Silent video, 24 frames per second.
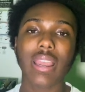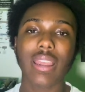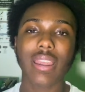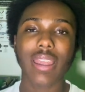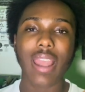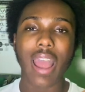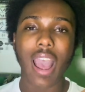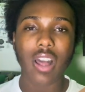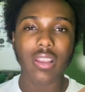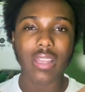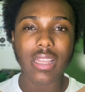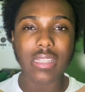
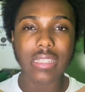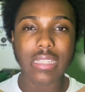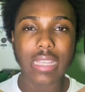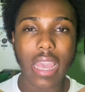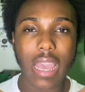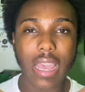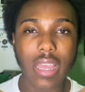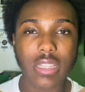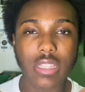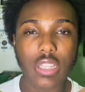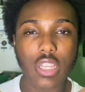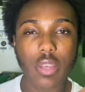now let's get
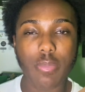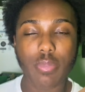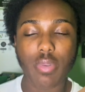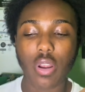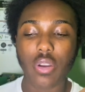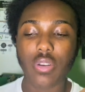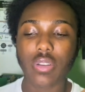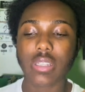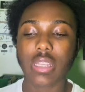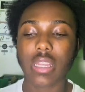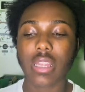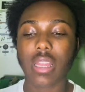into the
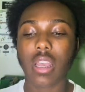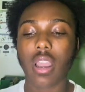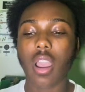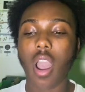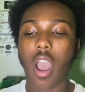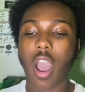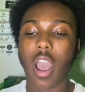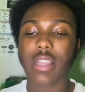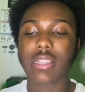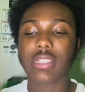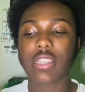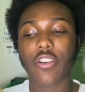pros and the
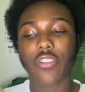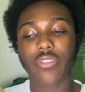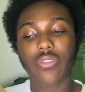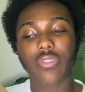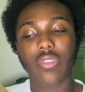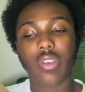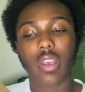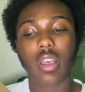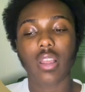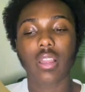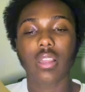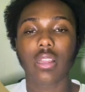cons of
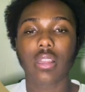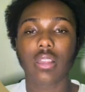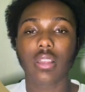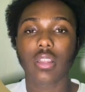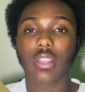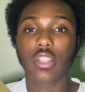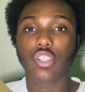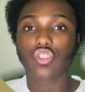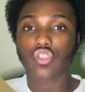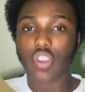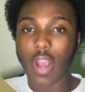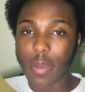
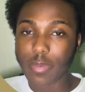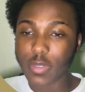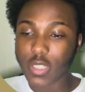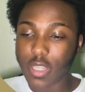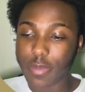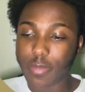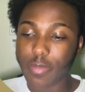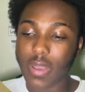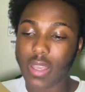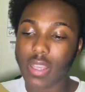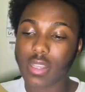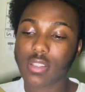
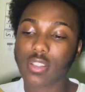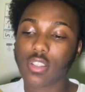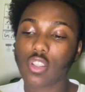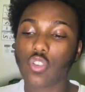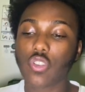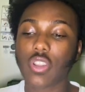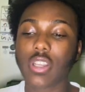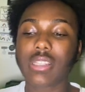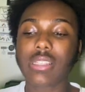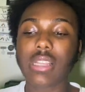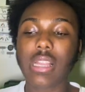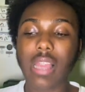dropshipping. So
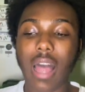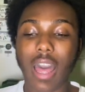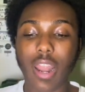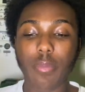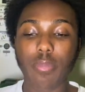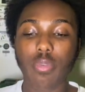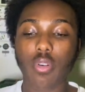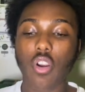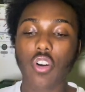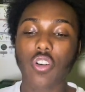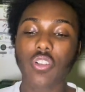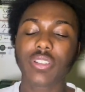there's a lot of
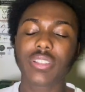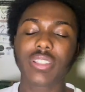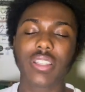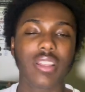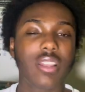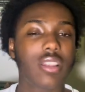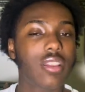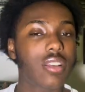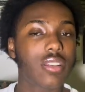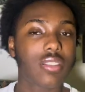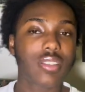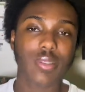pros and
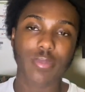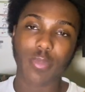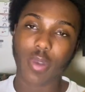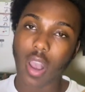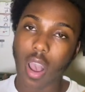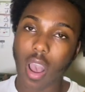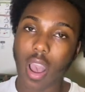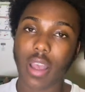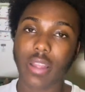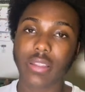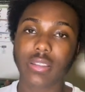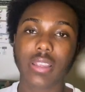then there's some
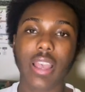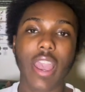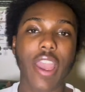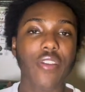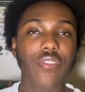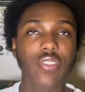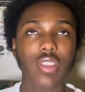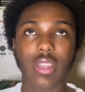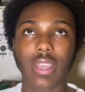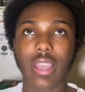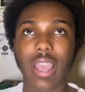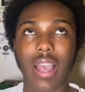cons.
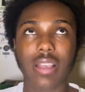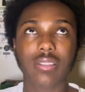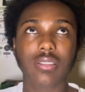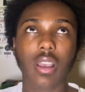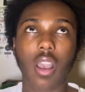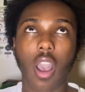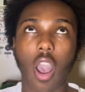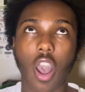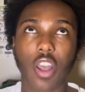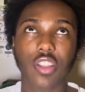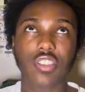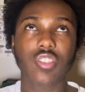Everything has a
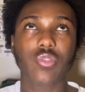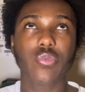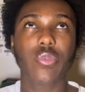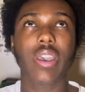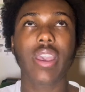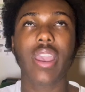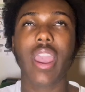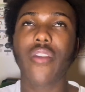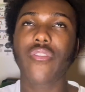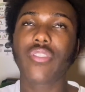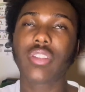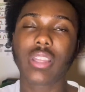con to it.
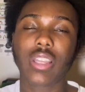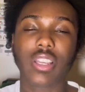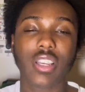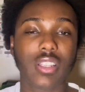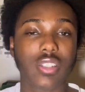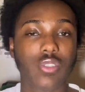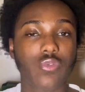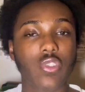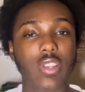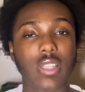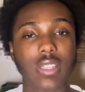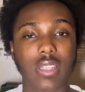Everything is
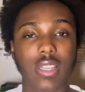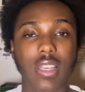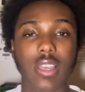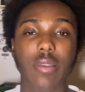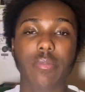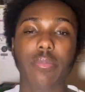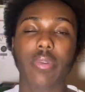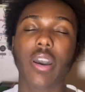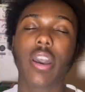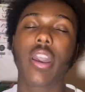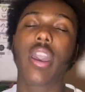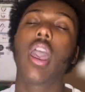risky,
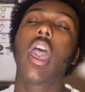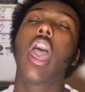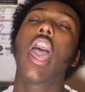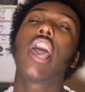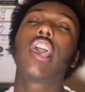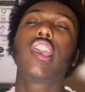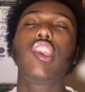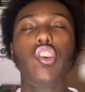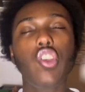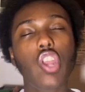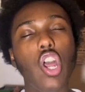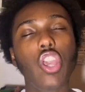but
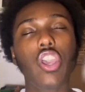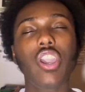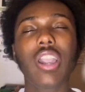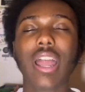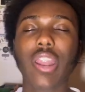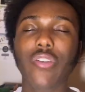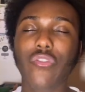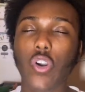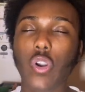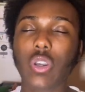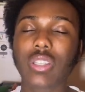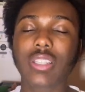you got to
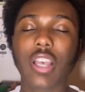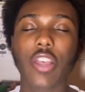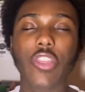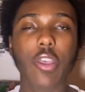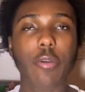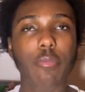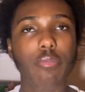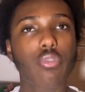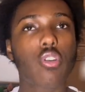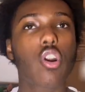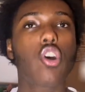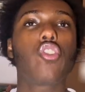focus on them
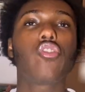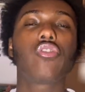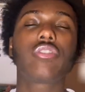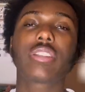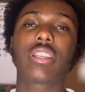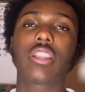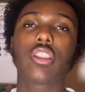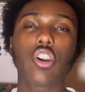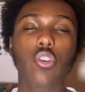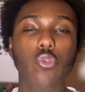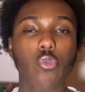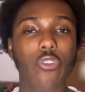pros and
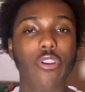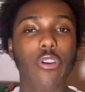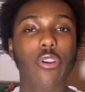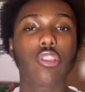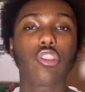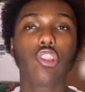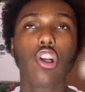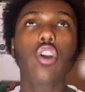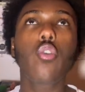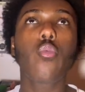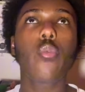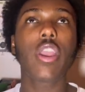
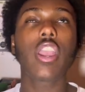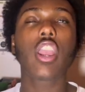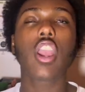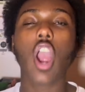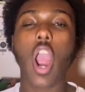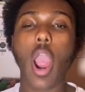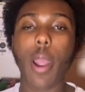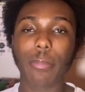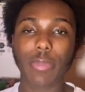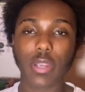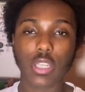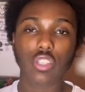look where your
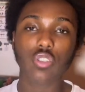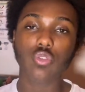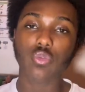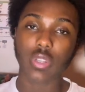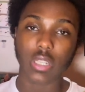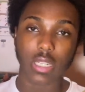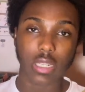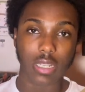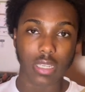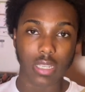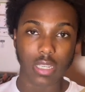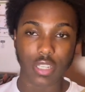
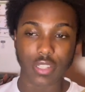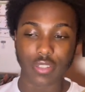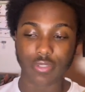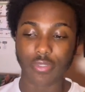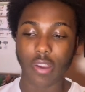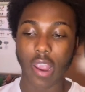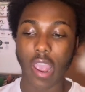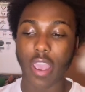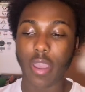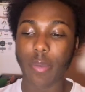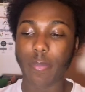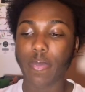opportunity is,
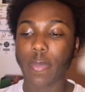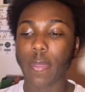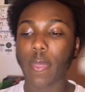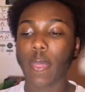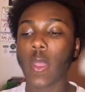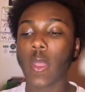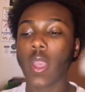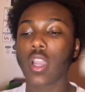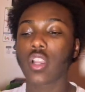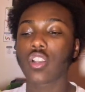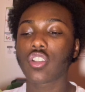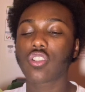right?
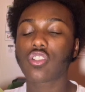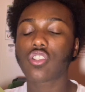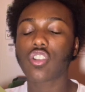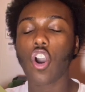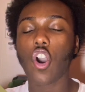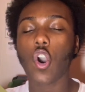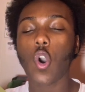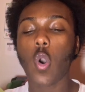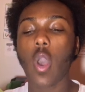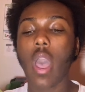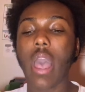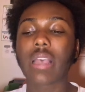
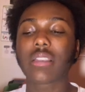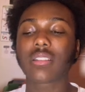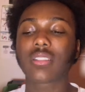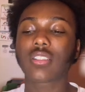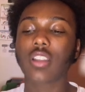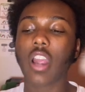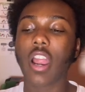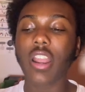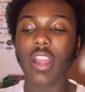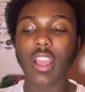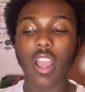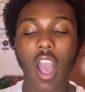So
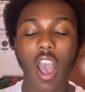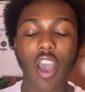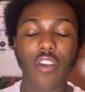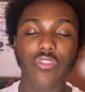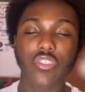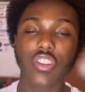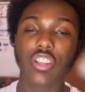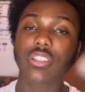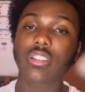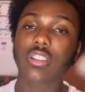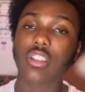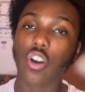starting off,
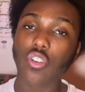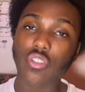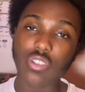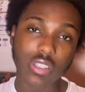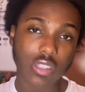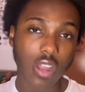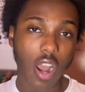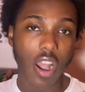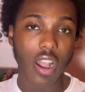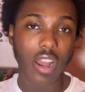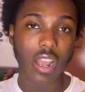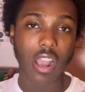there's low
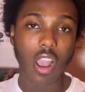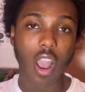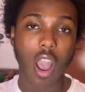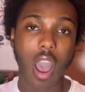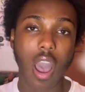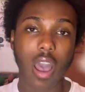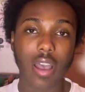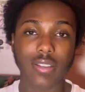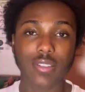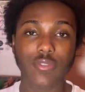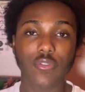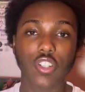starting
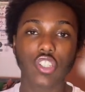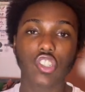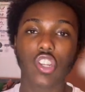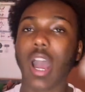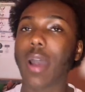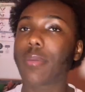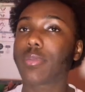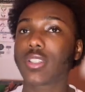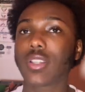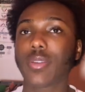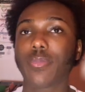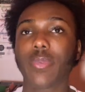costs for
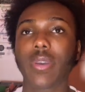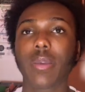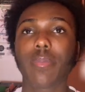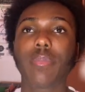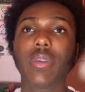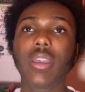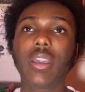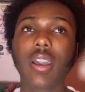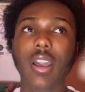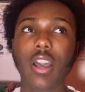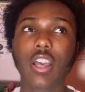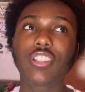dropshipping
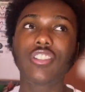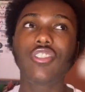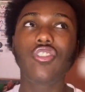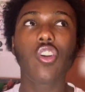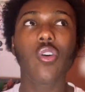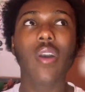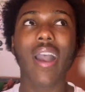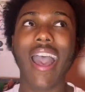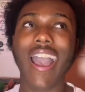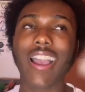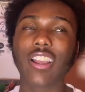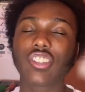because you
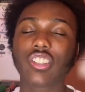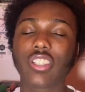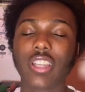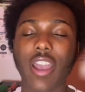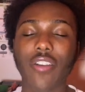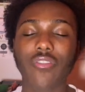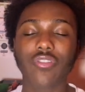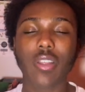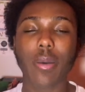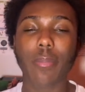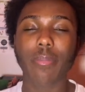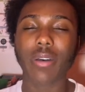don't actually
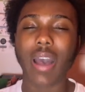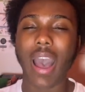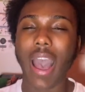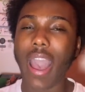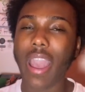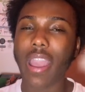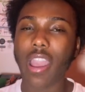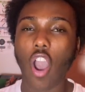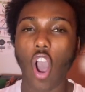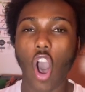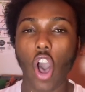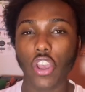have to
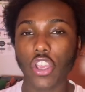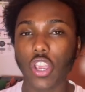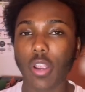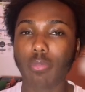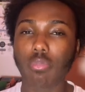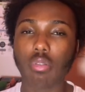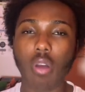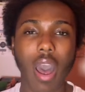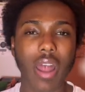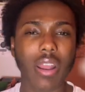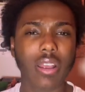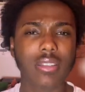buy all your
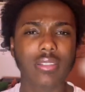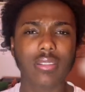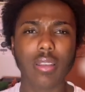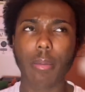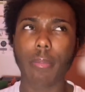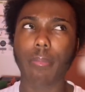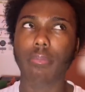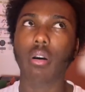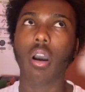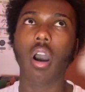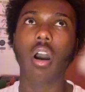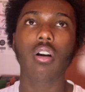products in
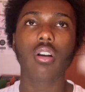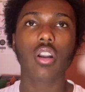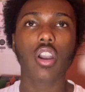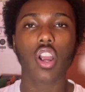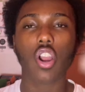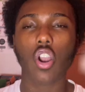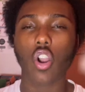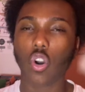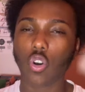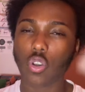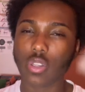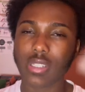bulk or
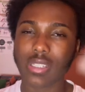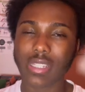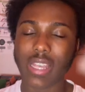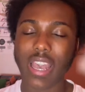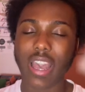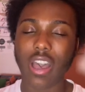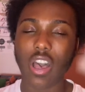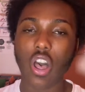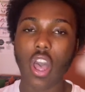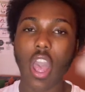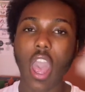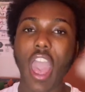
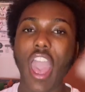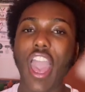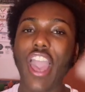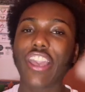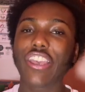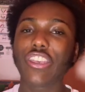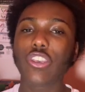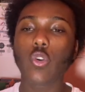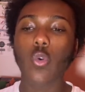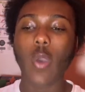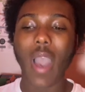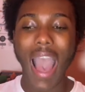wholesale.
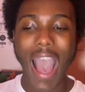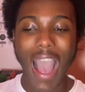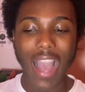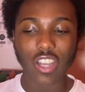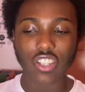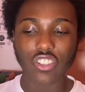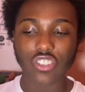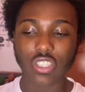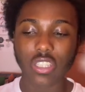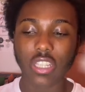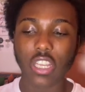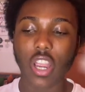You
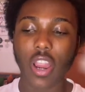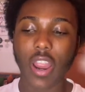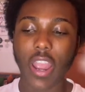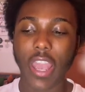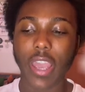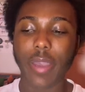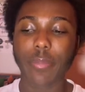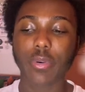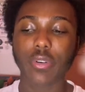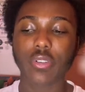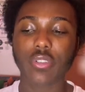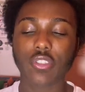actually are
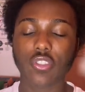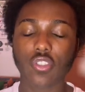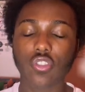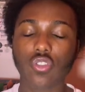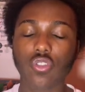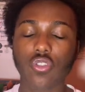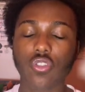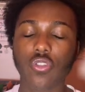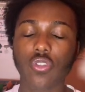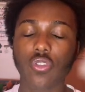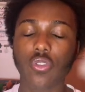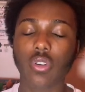able
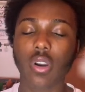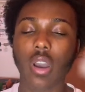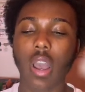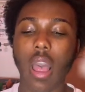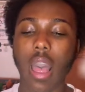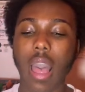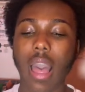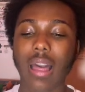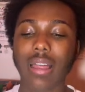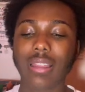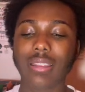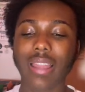to
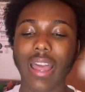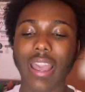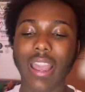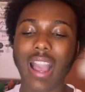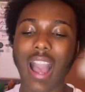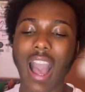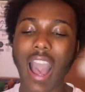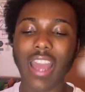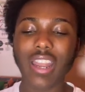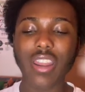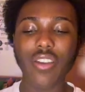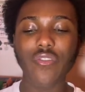like
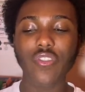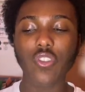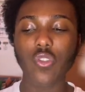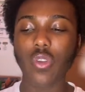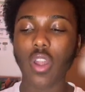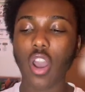kind of,